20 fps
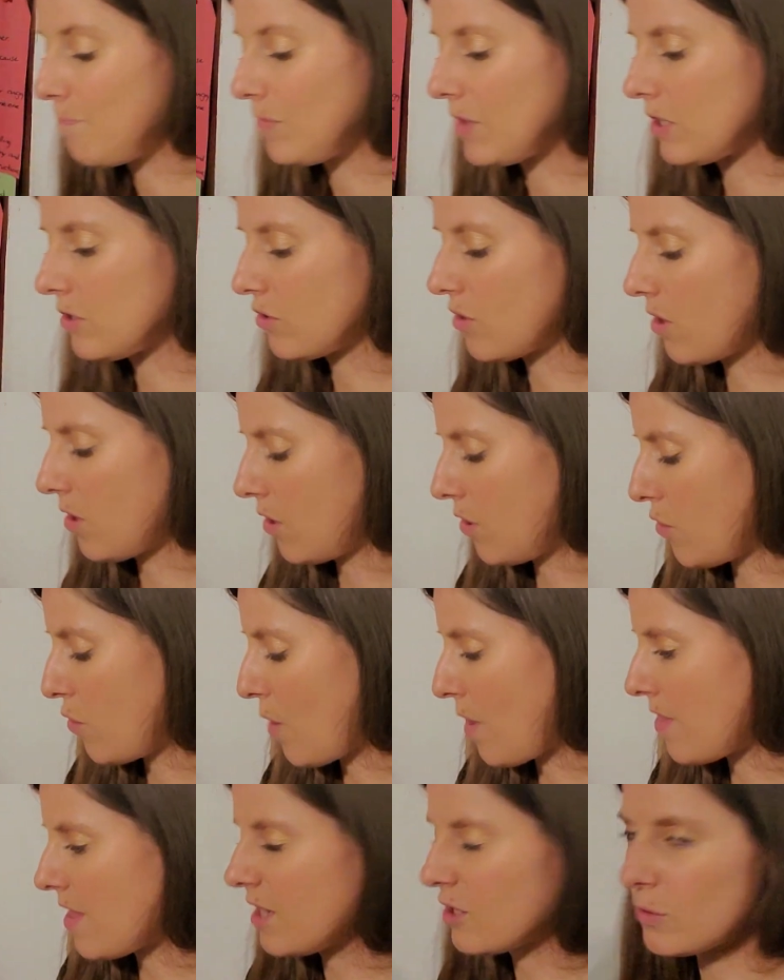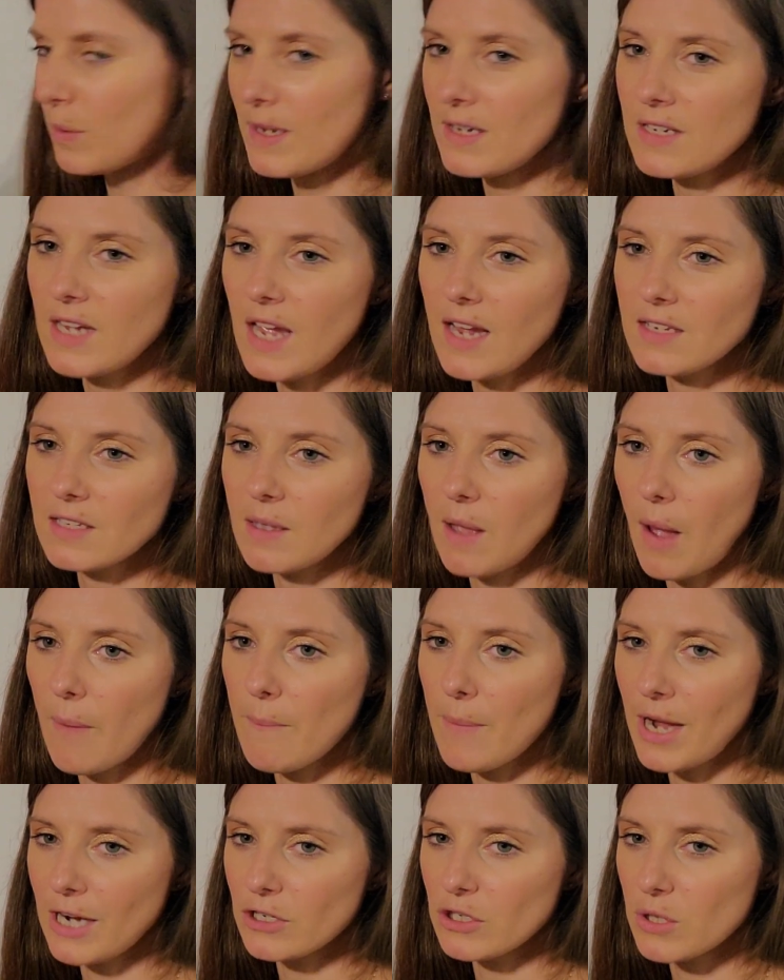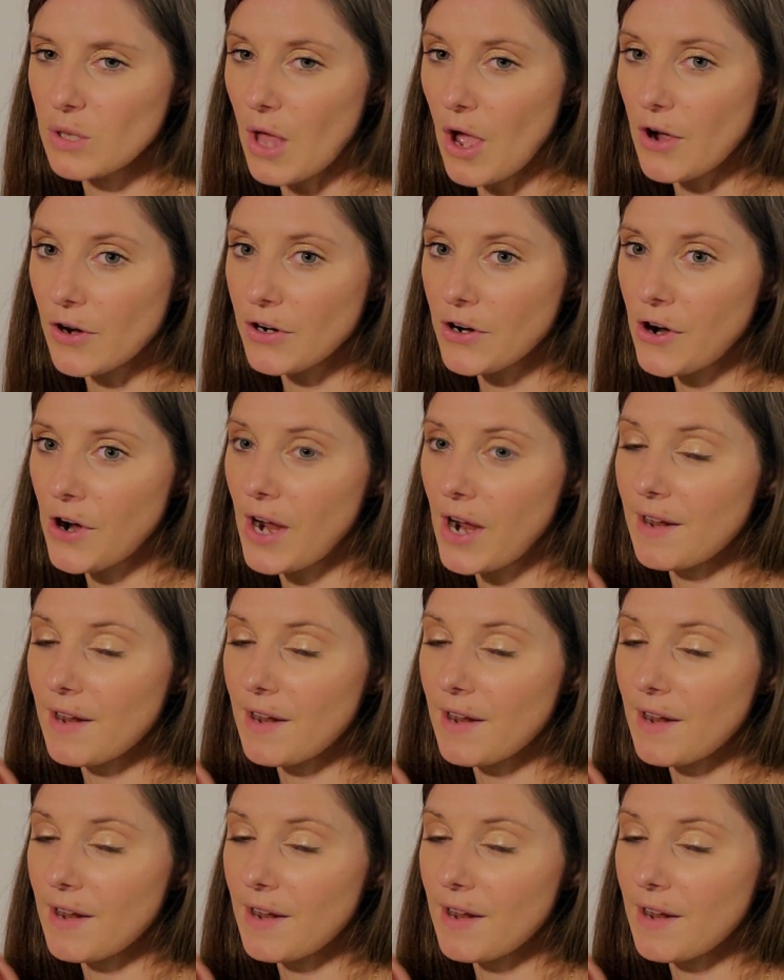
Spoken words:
So this one takes much longer,